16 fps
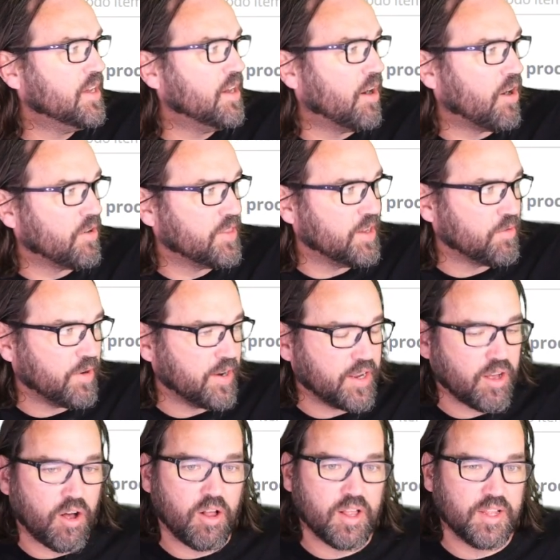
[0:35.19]
Are they running
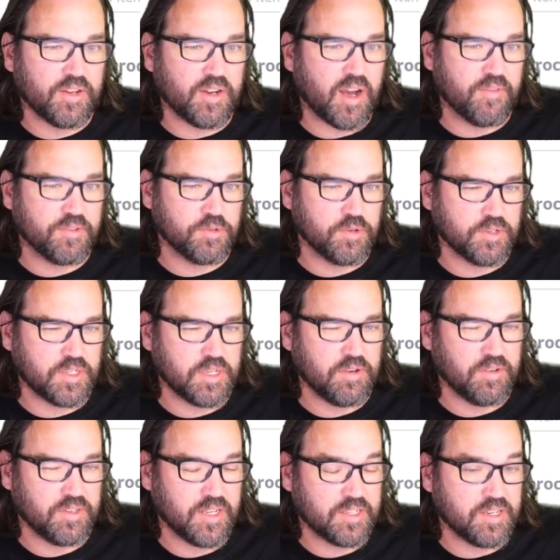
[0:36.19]
all on Office
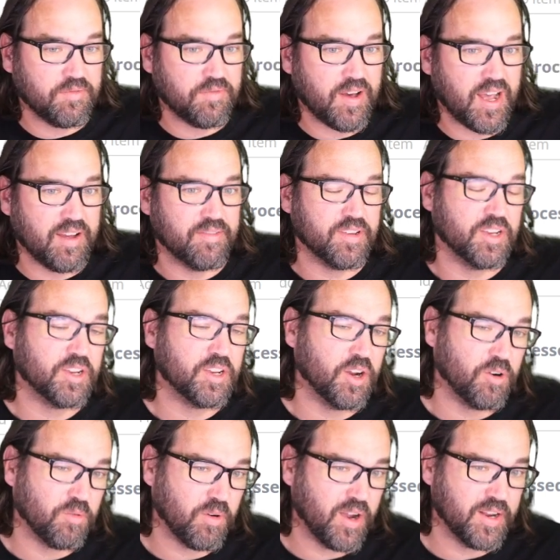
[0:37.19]
365? You go
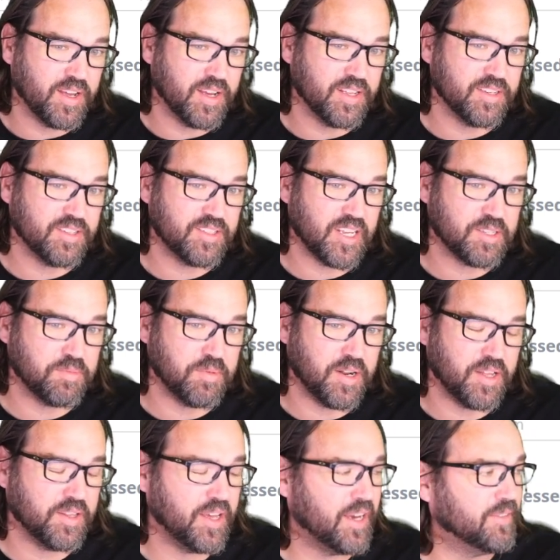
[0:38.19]
run an assessment
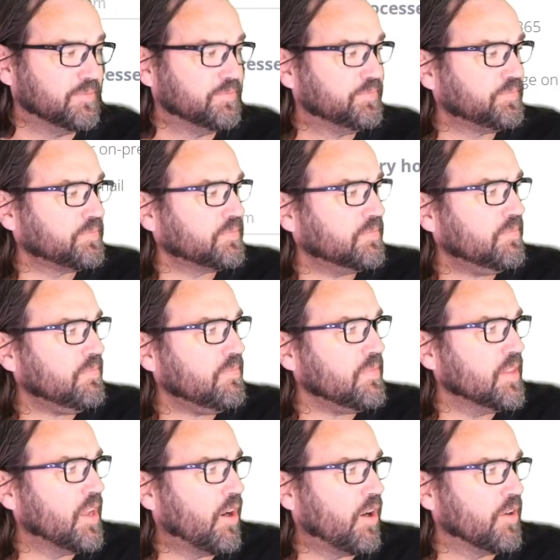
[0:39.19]
on that.
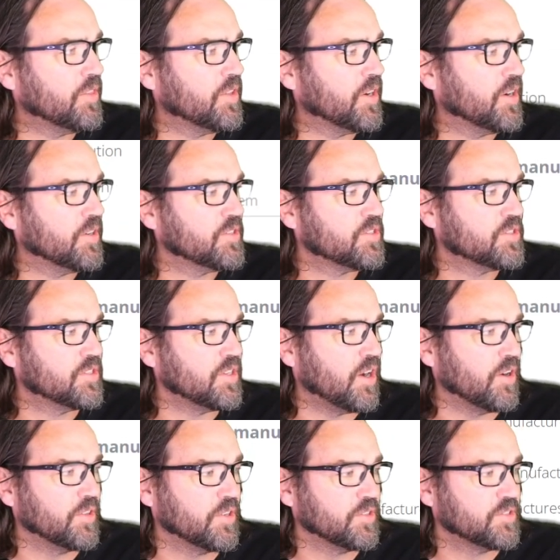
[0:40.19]
Are
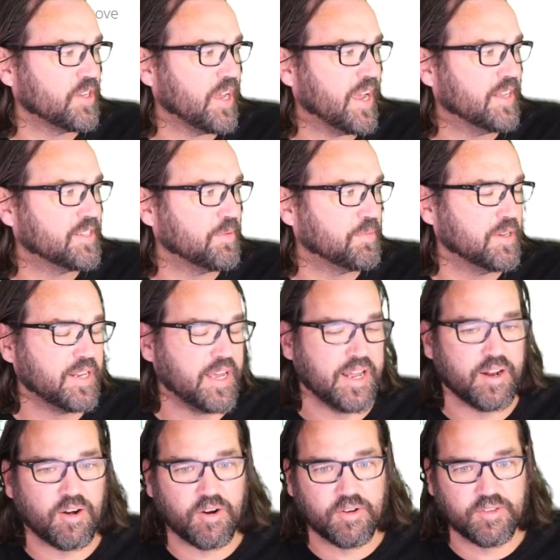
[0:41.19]
their SANs up to date?
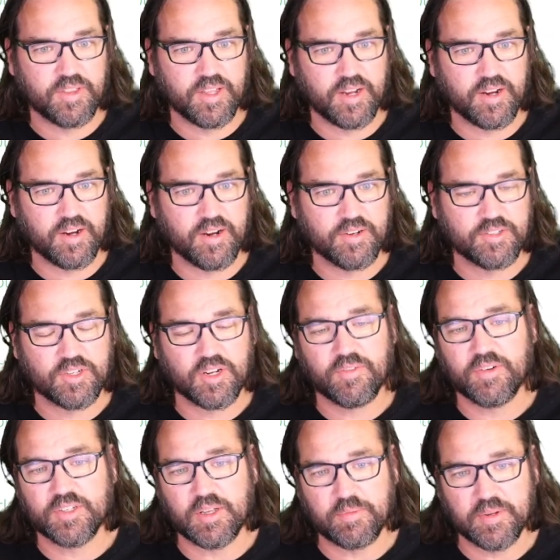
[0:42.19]
Are their
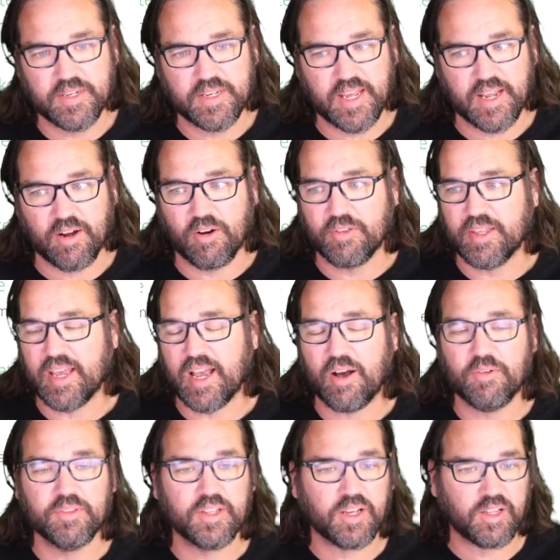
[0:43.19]
servers up to date? Are they
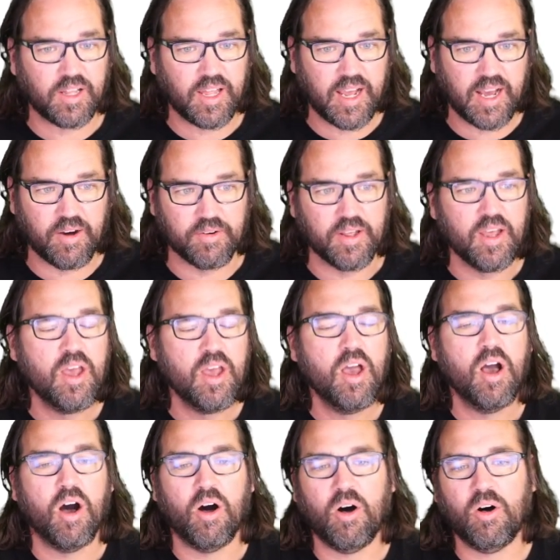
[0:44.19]
out in the cloud?
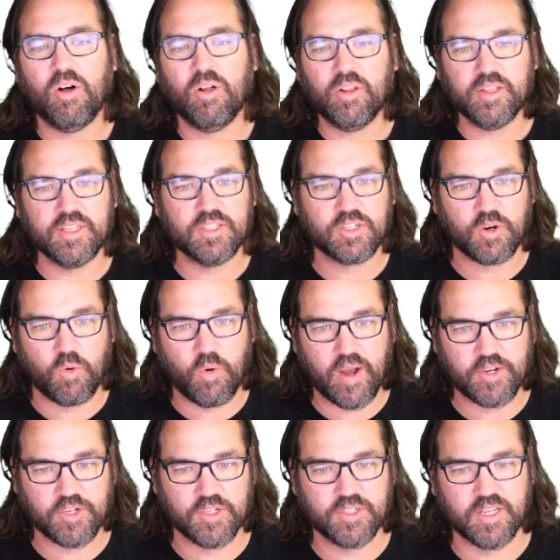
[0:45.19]
All these
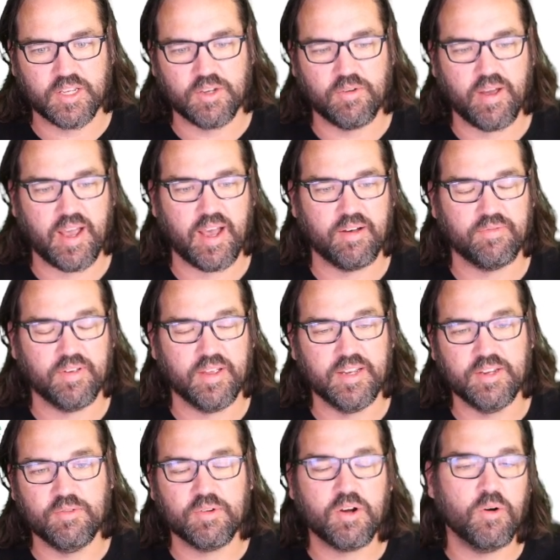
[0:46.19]
questions that you have, and
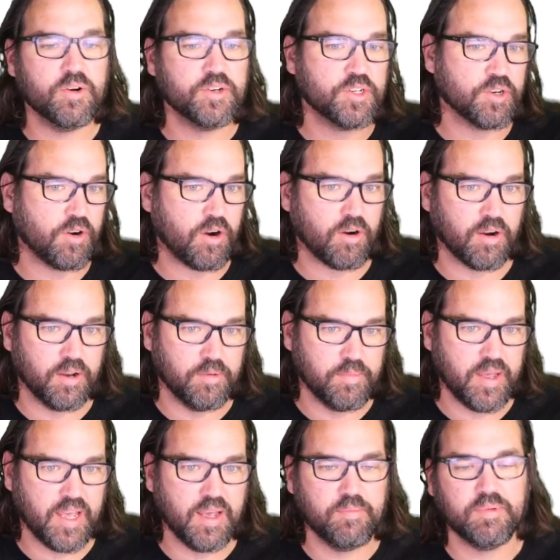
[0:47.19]
you go into your
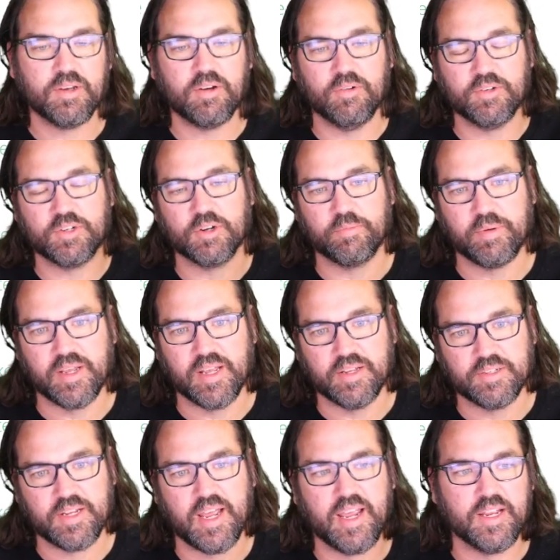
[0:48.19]
RMM, you go into your
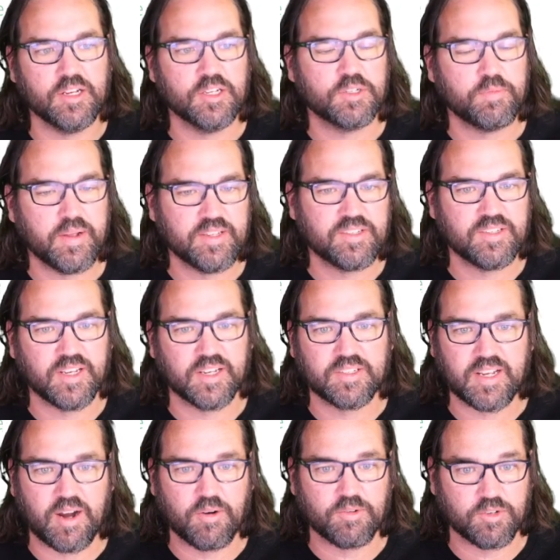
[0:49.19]
PSA, and you spend 6
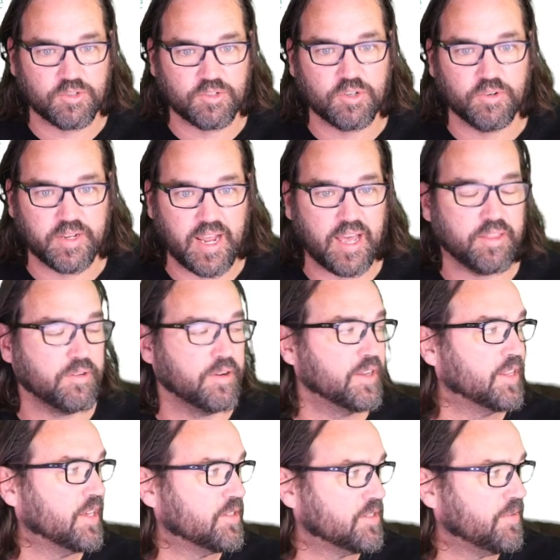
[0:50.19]
hours or so gathering
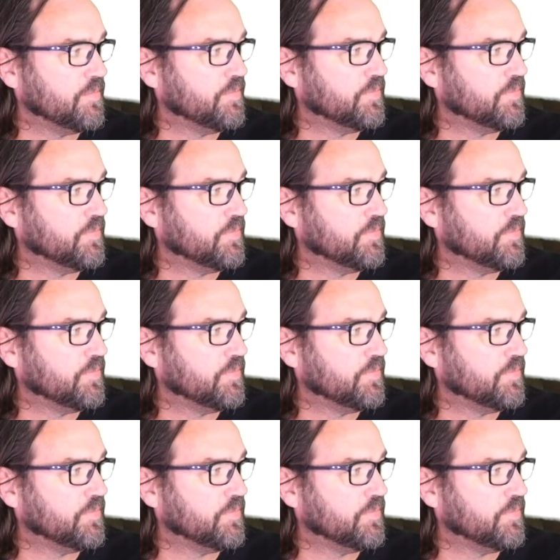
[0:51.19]
this.